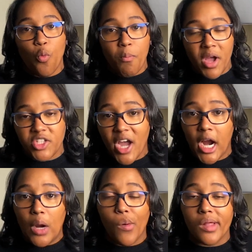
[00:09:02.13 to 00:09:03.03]
much
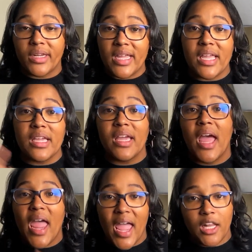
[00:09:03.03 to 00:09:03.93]
higher quality ink
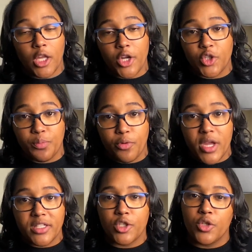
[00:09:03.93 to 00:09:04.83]
and larger
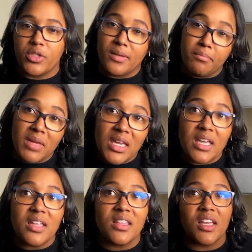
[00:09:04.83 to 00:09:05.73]
prints. So to
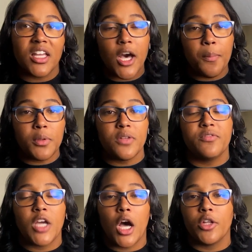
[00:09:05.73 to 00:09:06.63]
me, the couple of
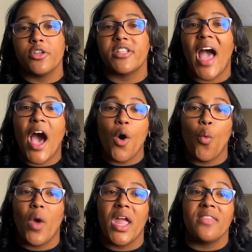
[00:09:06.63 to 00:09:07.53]
dollars
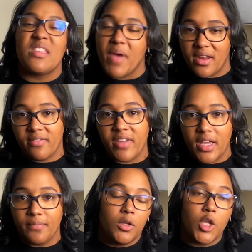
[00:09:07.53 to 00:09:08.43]
outweigh the benefit.
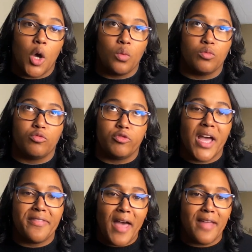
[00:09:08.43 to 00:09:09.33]
No,
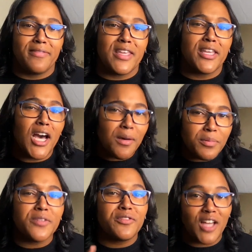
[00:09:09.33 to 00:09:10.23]
not that. The
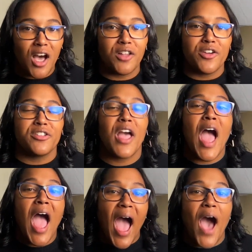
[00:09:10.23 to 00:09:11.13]
couple of dollars
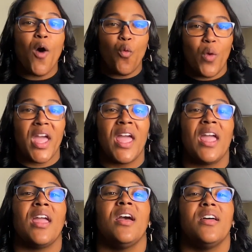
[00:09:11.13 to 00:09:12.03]

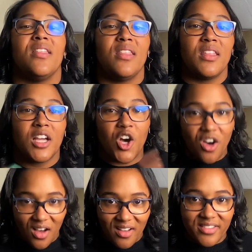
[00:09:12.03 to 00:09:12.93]
outweigh the
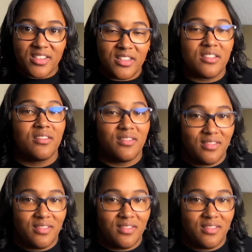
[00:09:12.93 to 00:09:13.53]
cons.